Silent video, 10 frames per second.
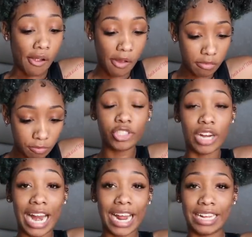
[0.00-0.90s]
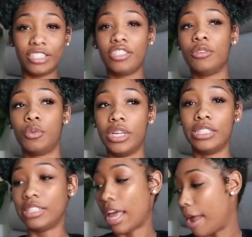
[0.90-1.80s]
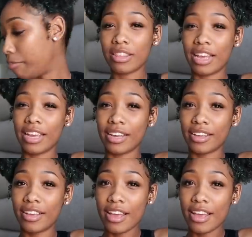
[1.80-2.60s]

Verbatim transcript: I'm gonna try to answer the ones that like